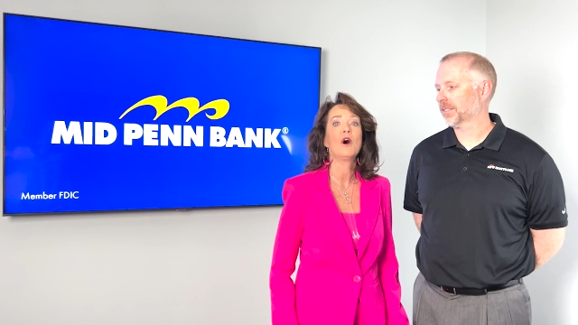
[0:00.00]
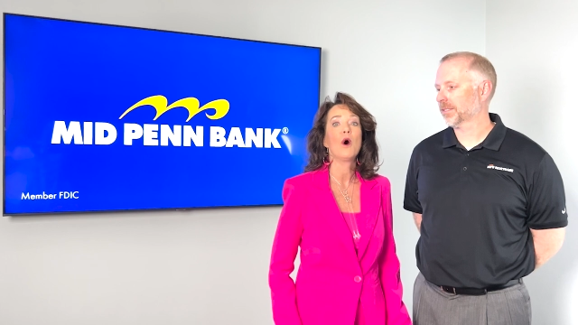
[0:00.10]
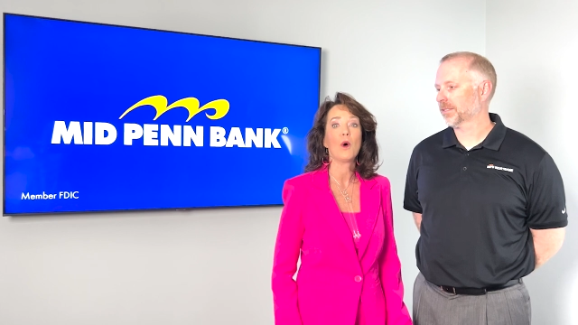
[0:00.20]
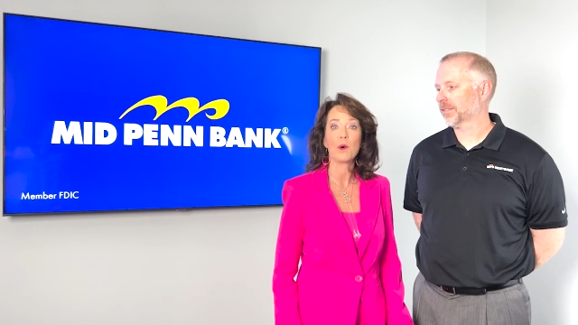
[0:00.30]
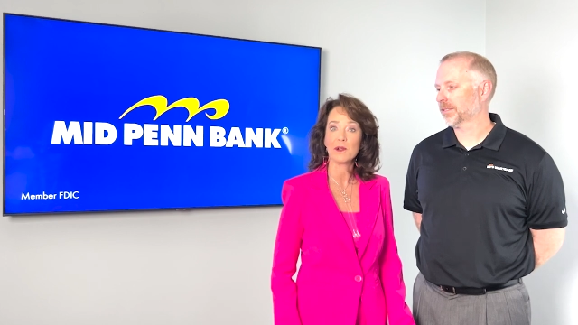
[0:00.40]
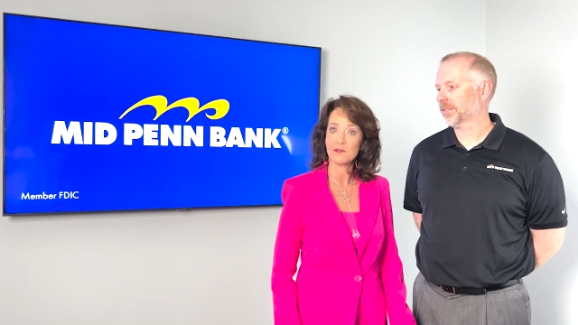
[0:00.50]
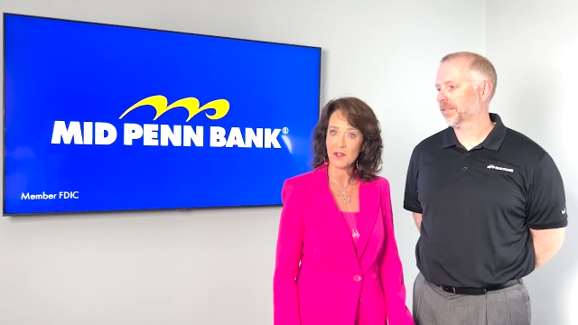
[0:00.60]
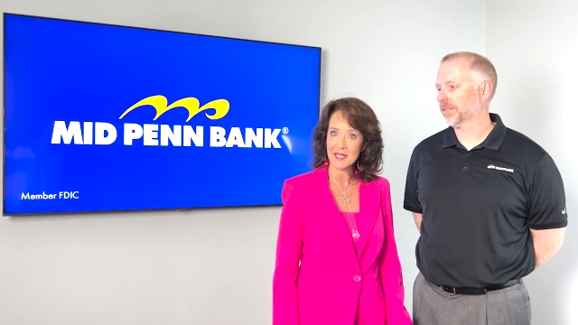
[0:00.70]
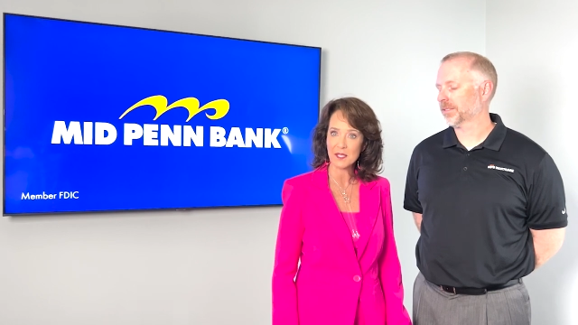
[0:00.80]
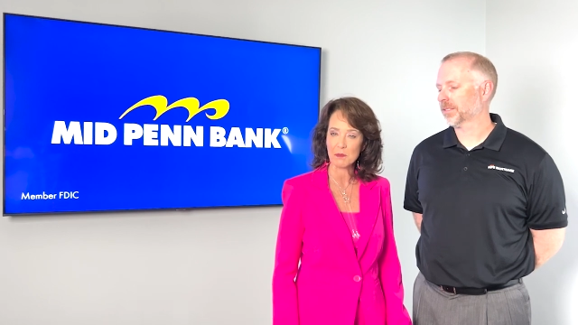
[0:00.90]
Speaker 1: or
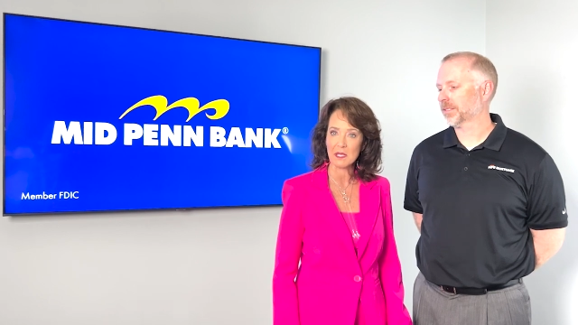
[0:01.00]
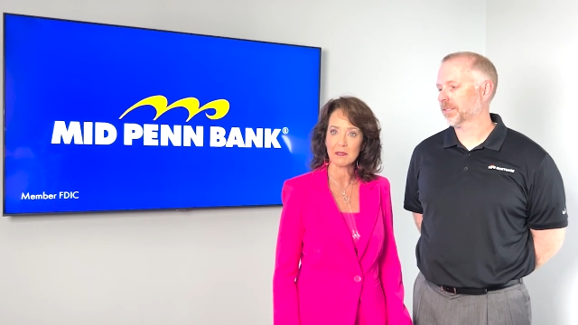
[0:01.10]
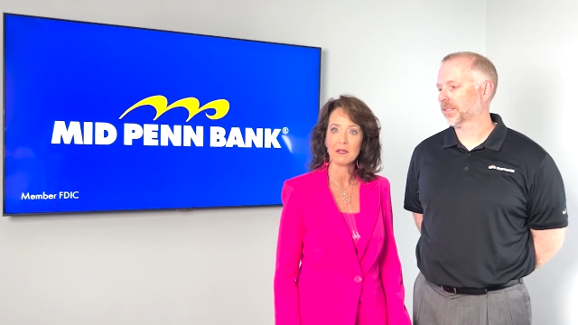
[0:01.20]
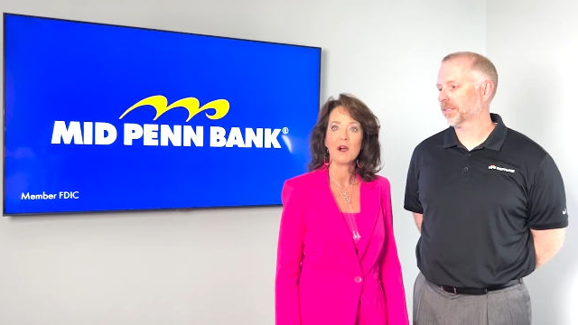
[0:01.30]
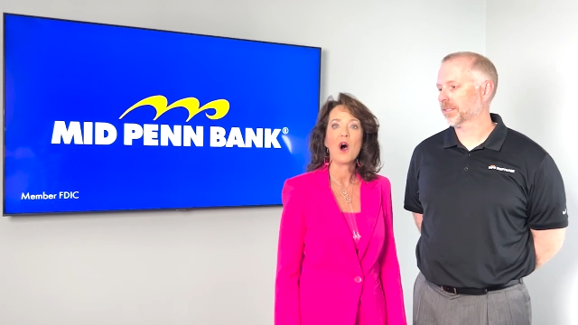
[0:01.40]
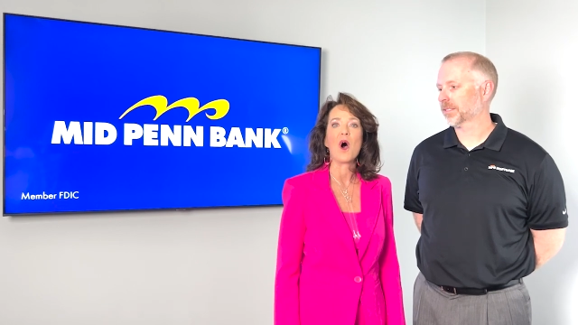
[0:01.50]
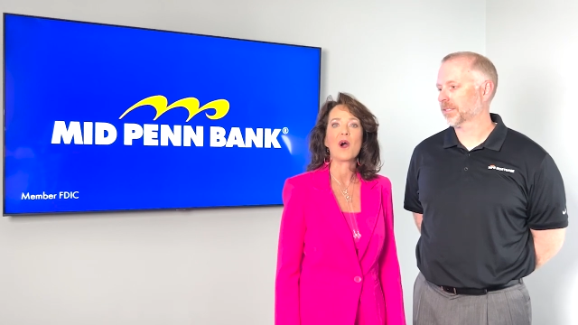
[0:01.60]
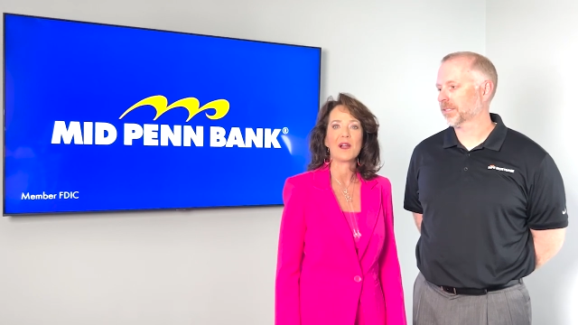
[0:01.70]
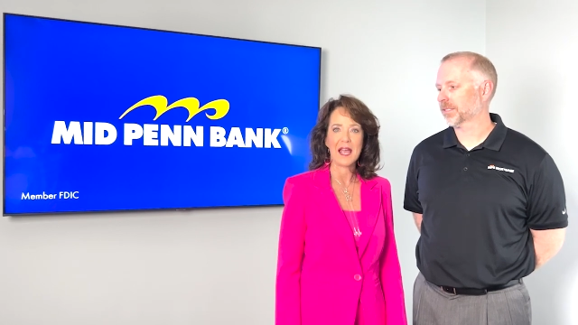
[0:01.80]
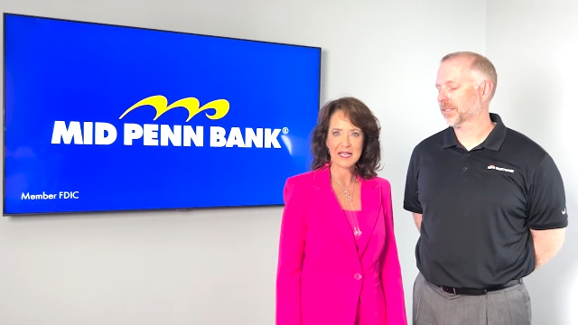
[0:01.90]
investment.
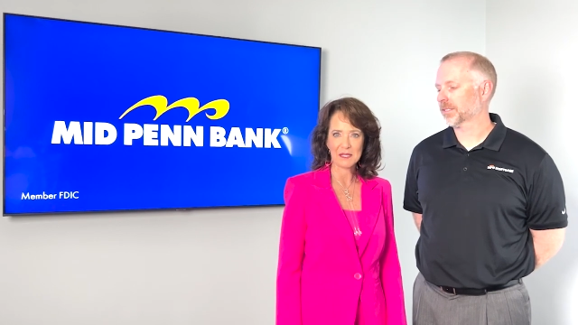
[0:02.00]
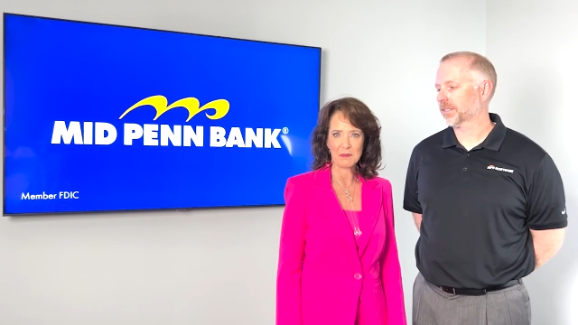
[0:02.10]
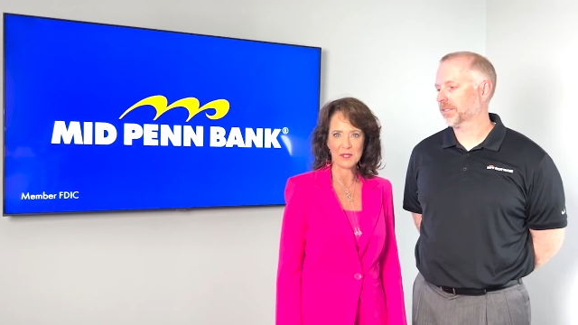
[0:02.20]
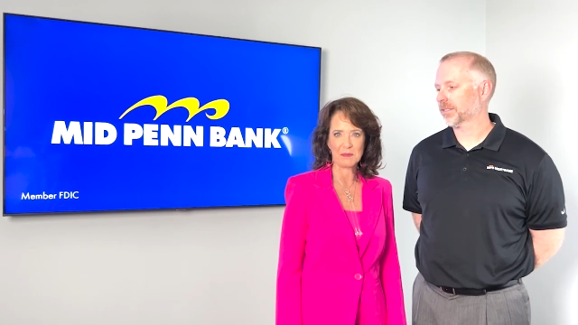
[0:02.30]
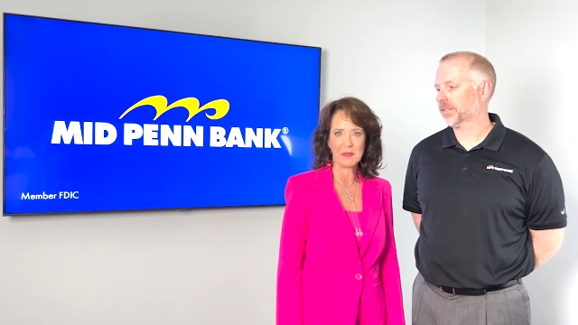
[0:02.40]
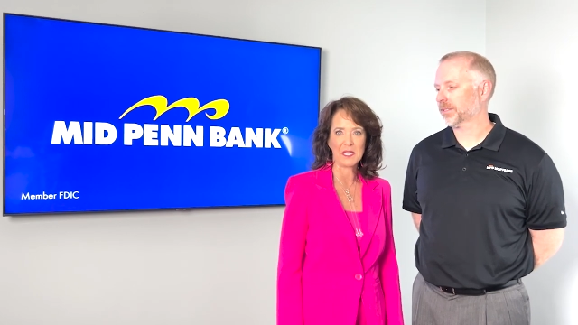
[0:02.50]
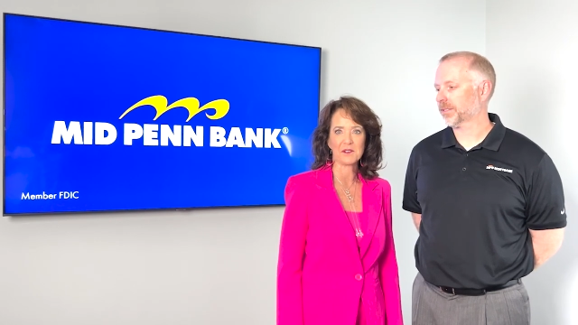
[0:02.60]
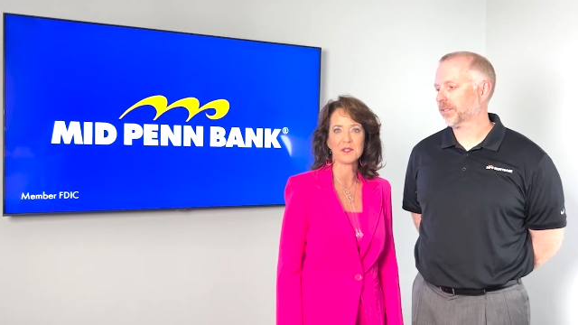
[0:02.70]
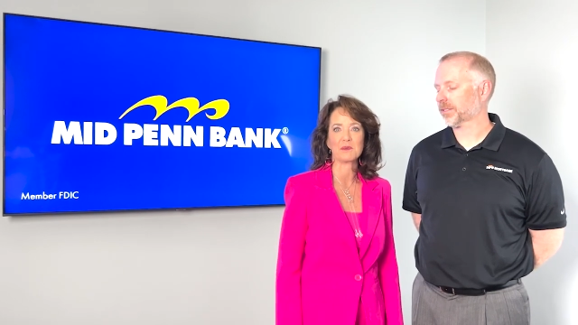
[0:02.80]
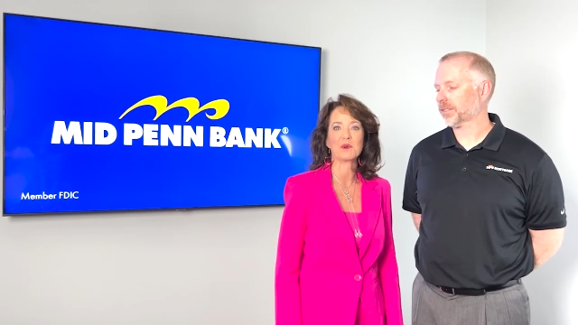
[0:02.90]
Our expert
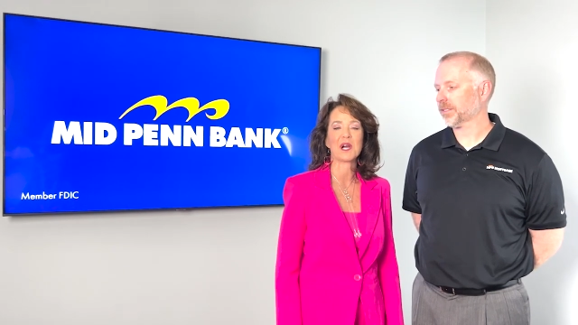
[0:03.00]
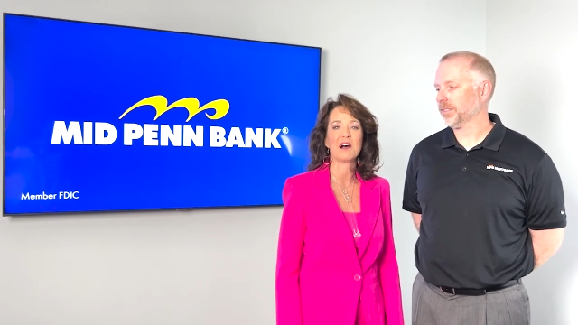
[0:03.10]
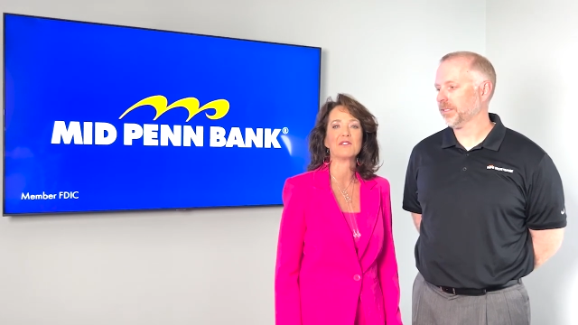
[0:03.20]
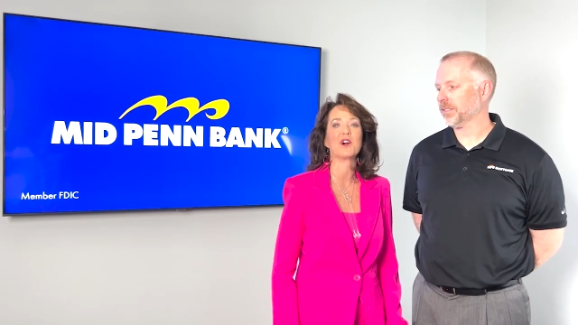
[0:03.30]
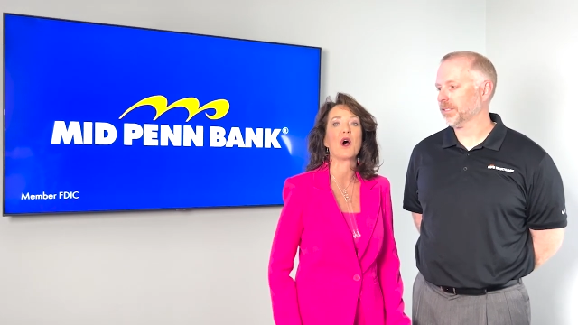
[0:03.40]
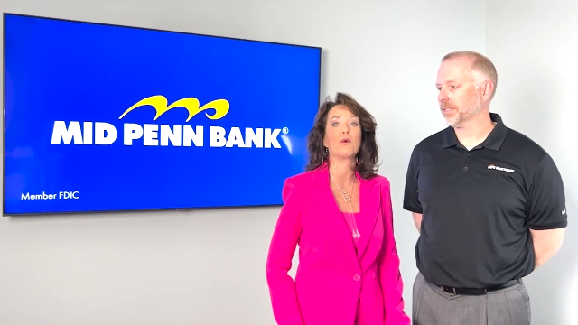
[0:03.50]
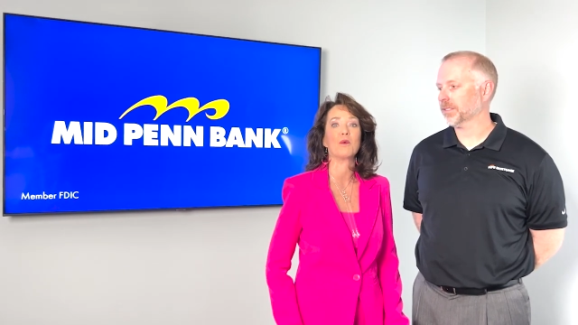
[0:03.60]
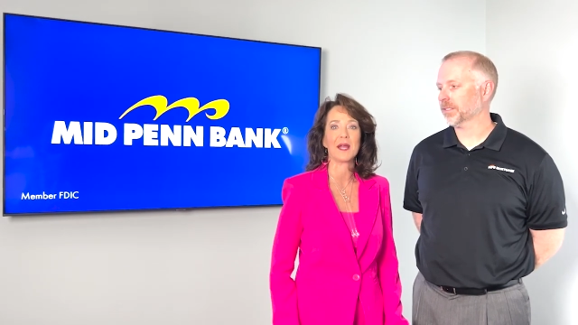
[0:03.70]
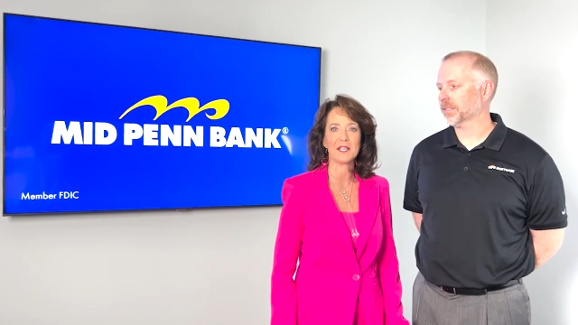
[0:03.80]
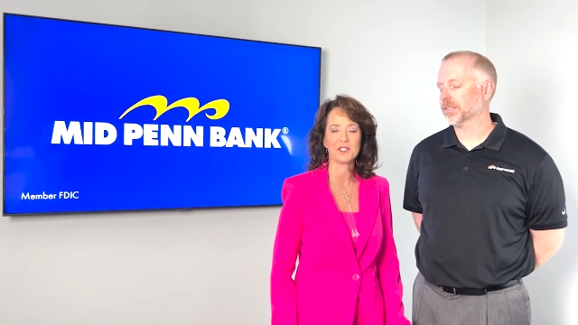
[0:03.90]
speakers will cover a
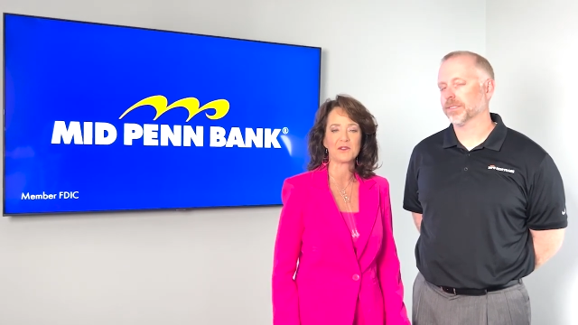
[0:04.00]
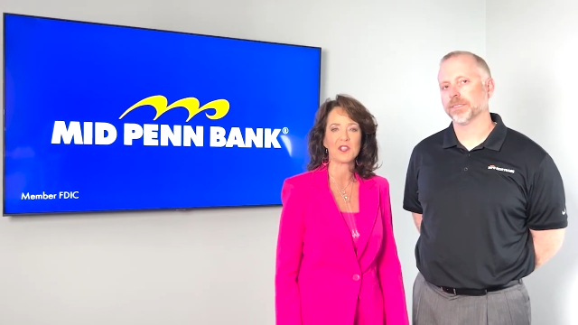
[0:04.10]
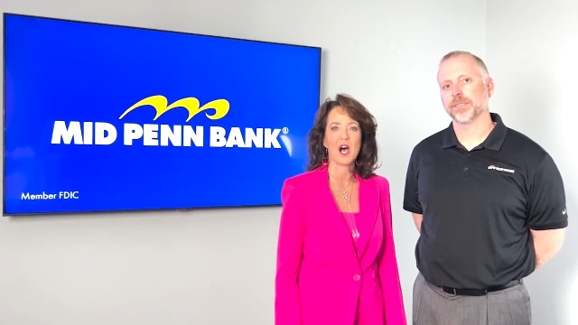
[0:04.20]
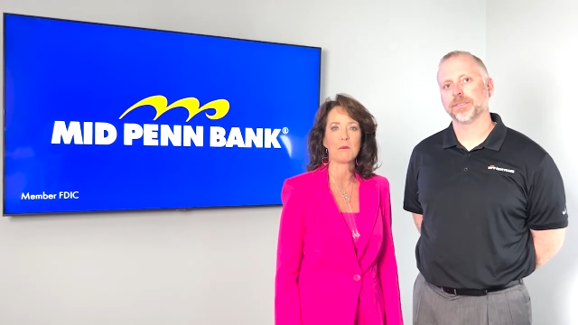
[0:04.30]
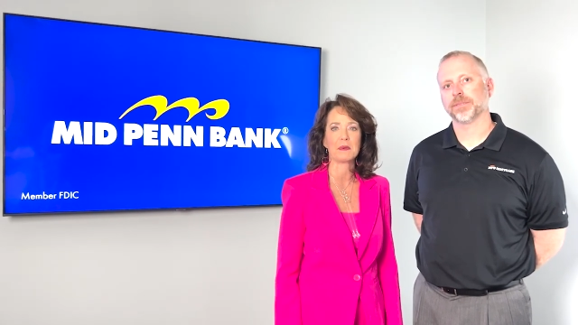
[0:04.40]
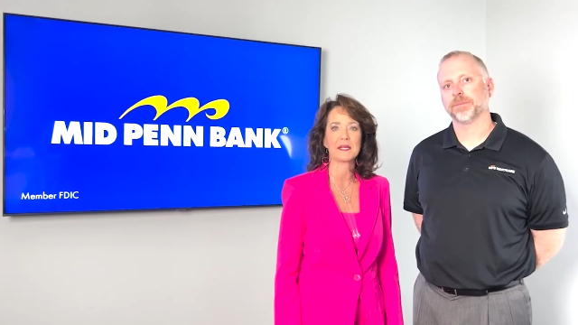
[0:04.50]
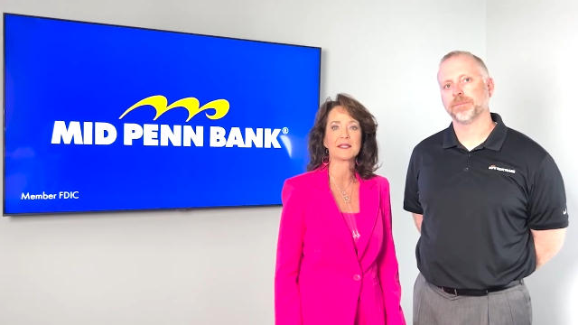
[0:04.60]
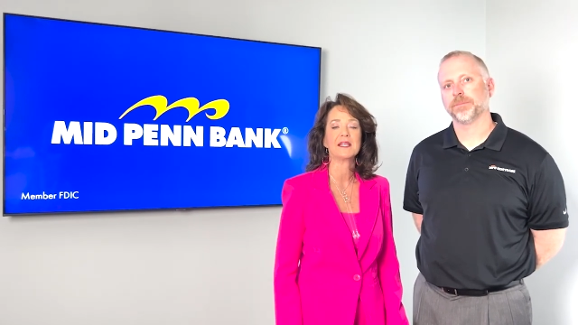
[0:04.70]
range of topics,